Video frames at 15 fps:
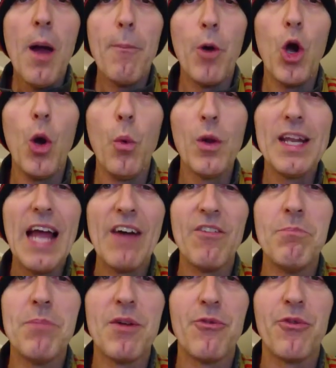But who will he have
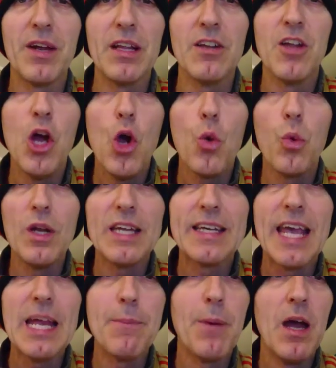in midfield? Will he
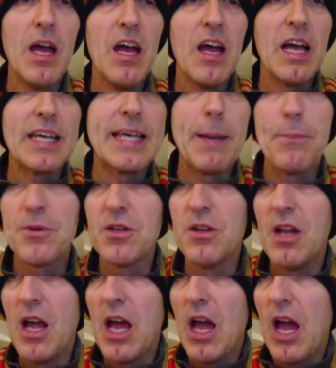keep
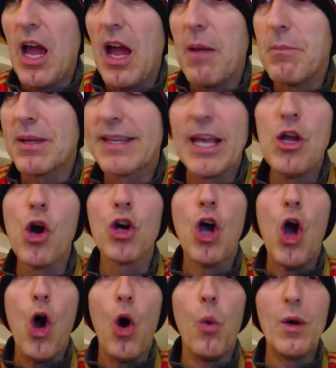Gibson and McGeoch,
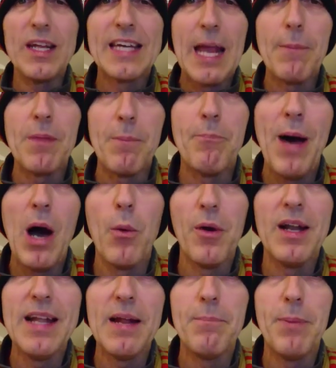or will he keep the Power
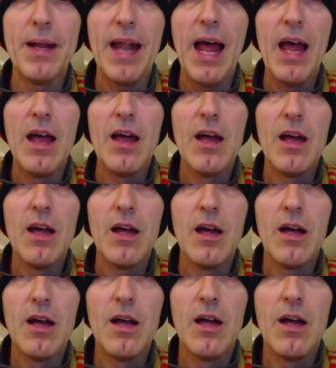Leadbitter?
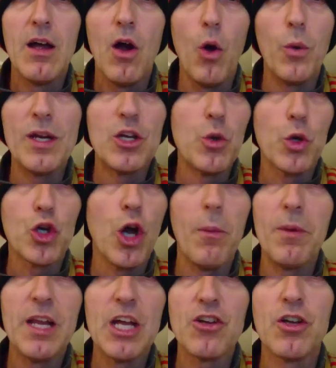Or will he do a
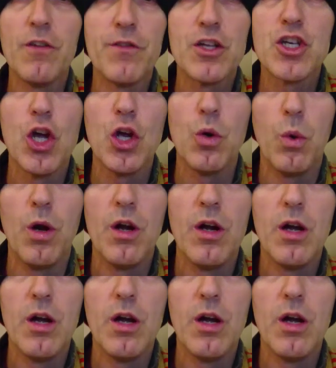combination of the two?